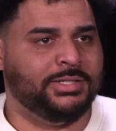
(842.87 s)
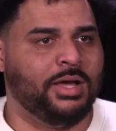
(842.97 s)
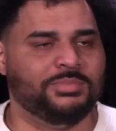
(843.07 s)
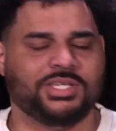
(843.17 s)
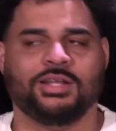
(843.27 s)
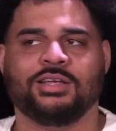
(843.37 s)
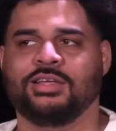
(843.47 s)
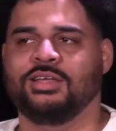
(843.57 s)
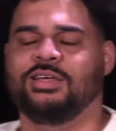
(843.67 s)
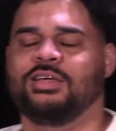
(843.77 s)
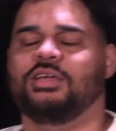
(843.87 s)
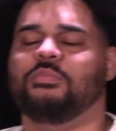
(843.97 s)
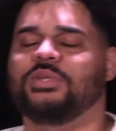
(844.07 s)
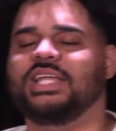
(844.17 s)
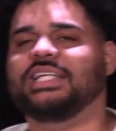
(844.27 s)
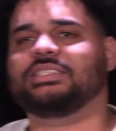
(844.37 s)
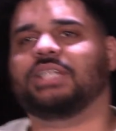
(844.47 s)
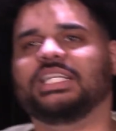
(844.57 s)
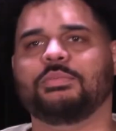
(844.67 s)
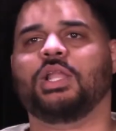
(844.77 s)
No, I'm just kidding. But
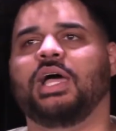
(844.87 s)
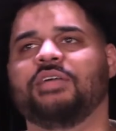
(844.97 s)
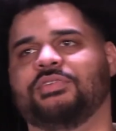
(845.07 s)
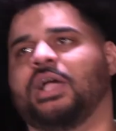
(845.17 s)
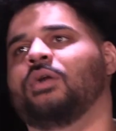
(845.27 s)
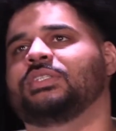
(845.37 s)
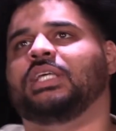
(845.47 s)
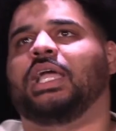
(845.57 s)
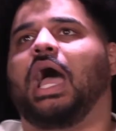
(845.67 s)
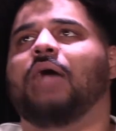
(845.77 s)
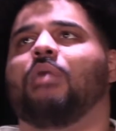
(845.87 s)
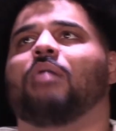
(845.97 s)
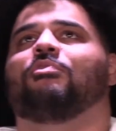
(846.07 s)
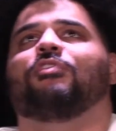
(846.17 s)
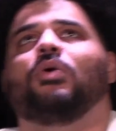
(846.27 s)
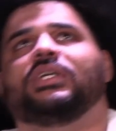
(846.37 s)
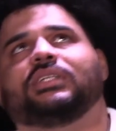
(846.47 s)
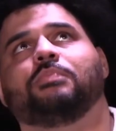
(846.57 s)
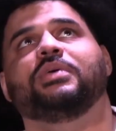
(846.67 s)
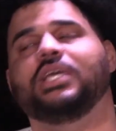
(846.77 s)
that's my life now. It's like I'm focused
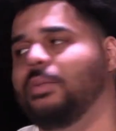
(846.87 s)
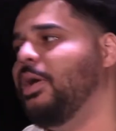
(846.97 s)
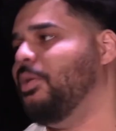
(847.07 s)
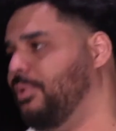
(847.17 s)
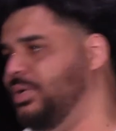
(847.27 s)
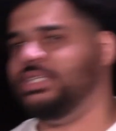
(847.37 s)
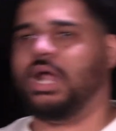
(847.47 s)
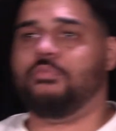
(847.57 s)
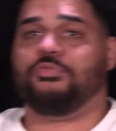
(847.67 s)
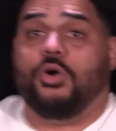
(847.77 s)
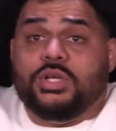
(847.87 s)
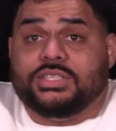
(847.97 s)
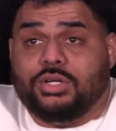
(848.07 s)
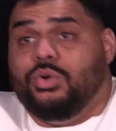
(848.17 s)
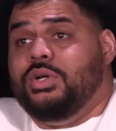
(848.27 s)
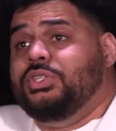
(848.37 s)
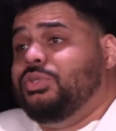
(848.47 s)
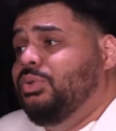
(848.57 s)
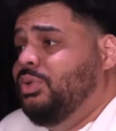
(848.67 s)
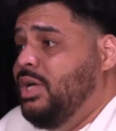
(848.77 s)
on being a better person. I'm focused on going to
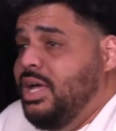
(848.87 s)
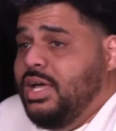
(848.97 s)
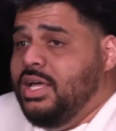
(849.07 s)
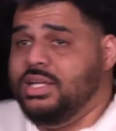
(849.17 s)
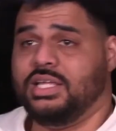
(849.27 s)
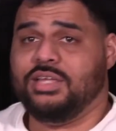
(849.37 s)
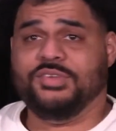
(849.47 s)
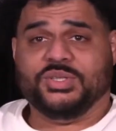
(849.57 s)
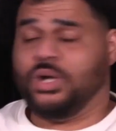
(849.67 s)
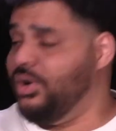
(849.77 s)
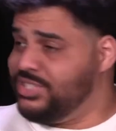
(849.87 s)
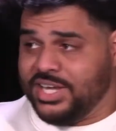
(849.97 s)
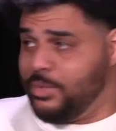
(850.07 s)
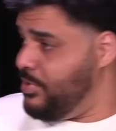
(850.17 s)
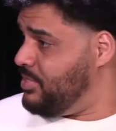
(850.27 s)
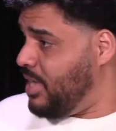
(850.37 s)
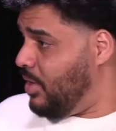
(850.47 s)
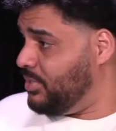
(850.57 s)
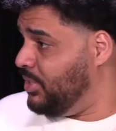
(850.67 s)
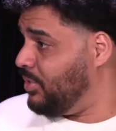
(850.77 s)
school. You know, it's hard to sign up at
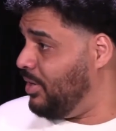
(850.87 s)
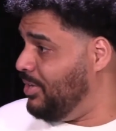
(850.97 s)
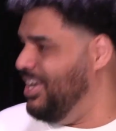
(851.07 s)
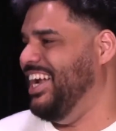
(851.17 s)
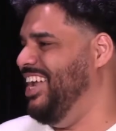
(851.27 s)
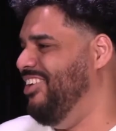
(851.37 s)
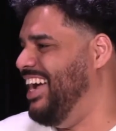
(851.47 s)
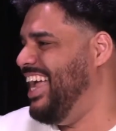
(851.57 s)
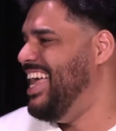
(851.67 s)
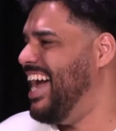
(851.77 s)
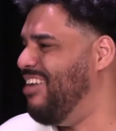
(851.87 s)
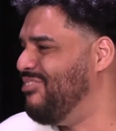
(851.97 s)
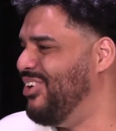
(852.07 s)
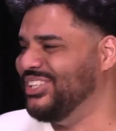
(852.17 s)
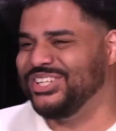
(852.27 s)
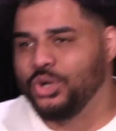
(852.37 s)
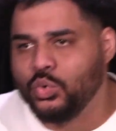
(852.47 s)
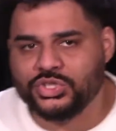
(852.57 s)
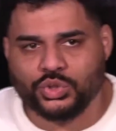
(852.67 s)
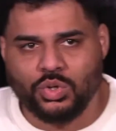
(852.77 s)
Seattle Central. I don't know. Anyway, I'm focused on
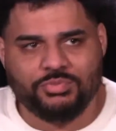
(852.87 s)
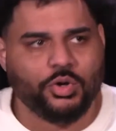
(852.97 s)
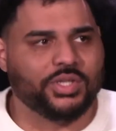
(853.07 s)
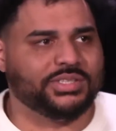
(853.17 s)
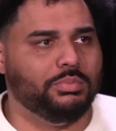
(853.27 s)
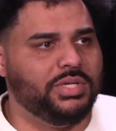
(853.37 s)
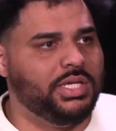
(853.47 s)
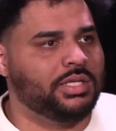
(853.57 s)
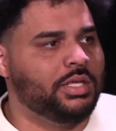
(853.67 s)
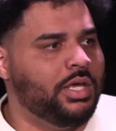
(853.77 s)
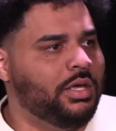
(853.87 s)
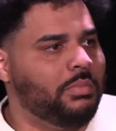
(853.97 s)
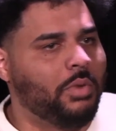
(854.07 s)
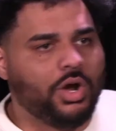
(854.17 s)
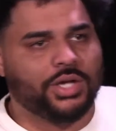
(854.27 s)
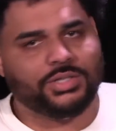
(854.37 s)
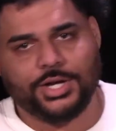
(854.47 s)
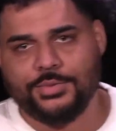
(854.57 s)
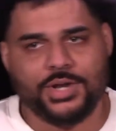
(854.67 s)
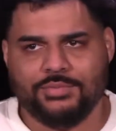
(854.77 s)
going to school. I'm focused on being Mario
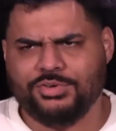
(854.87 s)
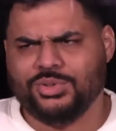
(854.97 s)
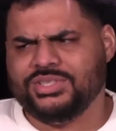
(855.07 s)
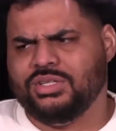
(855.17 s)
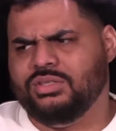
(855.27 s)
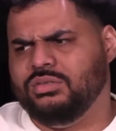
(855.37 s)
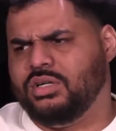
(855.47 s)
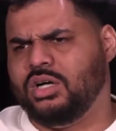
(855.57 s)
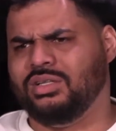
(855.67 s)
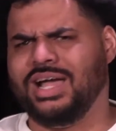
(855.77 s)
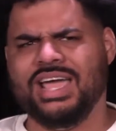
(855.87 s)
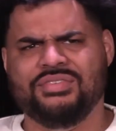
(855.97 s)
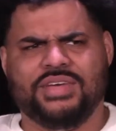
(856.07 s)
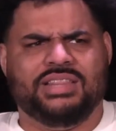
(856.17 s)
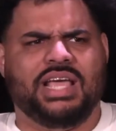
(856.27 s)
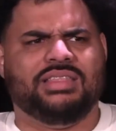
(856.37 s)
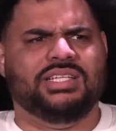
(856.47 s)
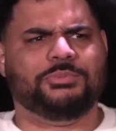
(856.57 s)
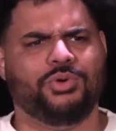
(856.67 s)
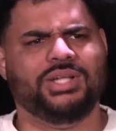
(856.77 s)
Dunham, and I'm focused on life at
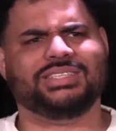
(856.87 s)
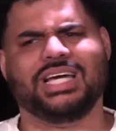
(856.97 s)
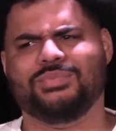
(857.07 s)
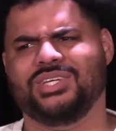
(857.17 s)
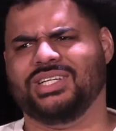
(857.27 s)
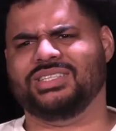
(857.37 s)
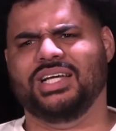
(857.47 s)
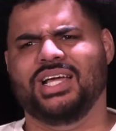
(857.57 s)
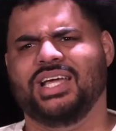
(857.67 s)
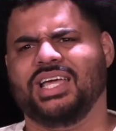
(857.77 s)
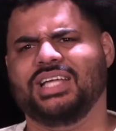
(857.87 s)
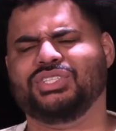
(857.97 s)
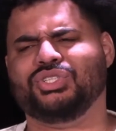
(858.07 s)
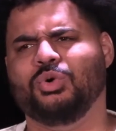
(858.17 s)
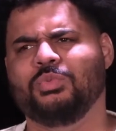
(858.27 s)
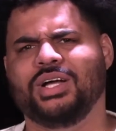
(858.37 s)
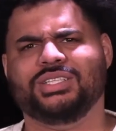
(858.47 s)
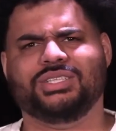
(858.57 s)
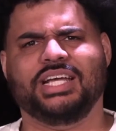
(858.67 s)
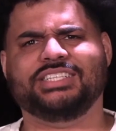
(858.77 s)
this point in time because it's so
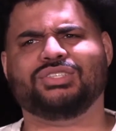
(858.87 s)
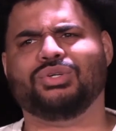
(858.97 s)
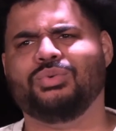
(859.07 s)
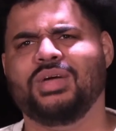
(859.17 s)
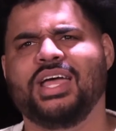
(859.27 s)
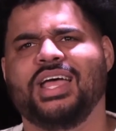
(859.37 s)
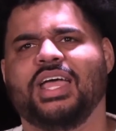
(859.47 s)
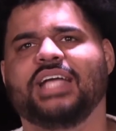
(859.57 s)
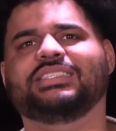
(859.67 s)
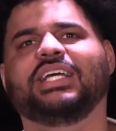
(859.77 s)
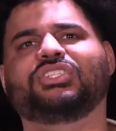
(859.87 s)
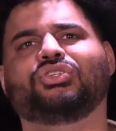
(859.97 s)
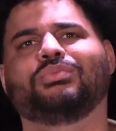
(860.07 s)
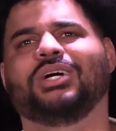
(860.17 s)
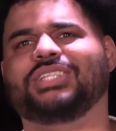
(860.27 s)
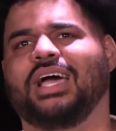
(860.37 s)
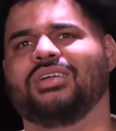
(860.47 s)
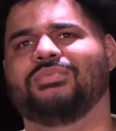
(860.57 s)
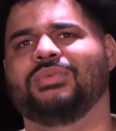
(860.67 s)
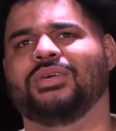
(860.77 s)
much. It takes so much out
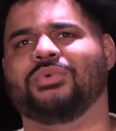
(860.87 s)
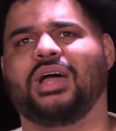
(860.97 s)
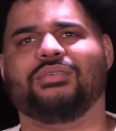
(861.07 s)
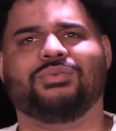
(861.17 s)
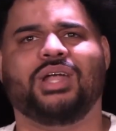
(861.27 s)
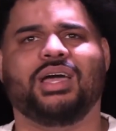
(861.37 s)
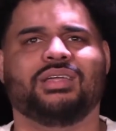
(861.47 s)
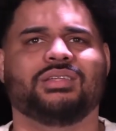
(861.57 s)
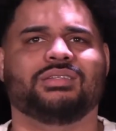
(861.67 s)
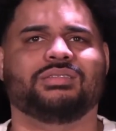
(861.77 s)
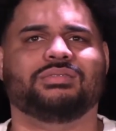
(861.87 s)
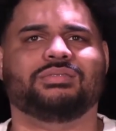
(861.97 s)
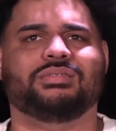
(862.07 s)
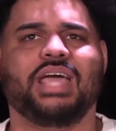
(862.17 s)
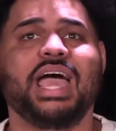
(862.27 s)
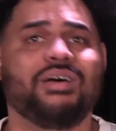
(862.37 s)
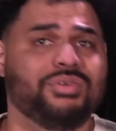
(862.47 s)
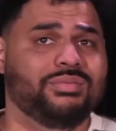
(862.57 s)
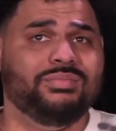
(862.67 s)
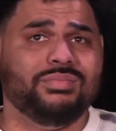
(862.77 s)
of me when I have
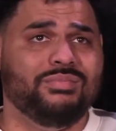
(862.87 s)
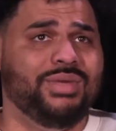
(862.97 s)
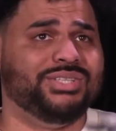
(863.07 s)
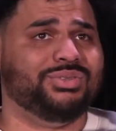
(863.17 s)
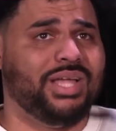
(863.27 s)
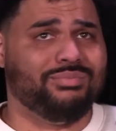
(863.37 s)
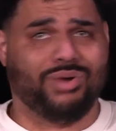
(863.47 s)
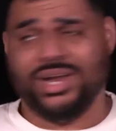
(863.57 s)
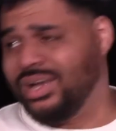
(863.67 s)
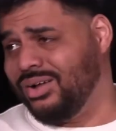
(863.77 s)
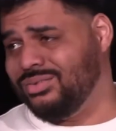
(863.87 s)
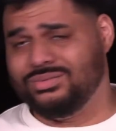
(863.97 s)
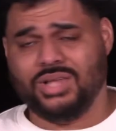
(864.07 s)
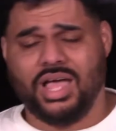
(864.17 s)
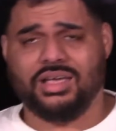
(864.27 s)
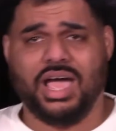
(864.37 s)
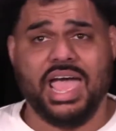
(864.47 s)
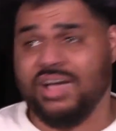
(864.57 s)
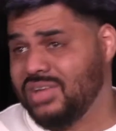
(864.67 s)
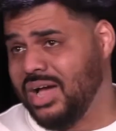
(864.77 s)
a mental like breakdown. I
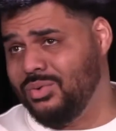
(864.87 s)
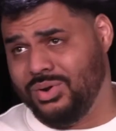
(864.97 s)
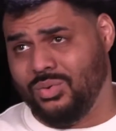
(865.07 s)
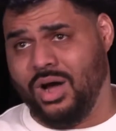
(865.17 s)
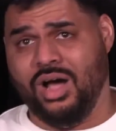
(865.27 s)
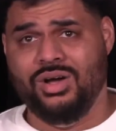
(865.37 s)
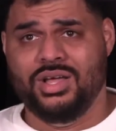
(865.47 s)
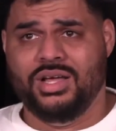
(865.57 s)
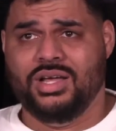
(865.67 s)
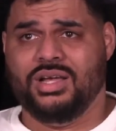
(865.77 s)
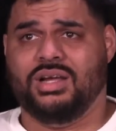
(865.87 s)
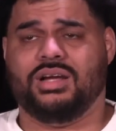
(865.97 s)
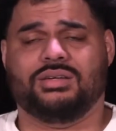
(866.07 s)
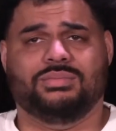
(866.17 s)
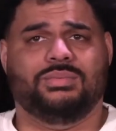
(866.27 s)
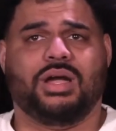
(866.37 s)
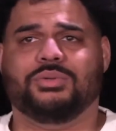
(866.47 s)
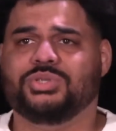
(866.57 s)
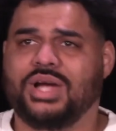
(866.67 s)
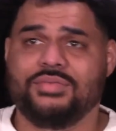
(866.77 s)
haven't had one in a while. I
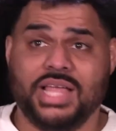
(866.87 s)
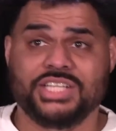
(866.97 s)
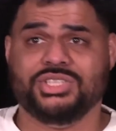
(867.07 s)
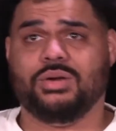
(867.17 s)
was driving last year.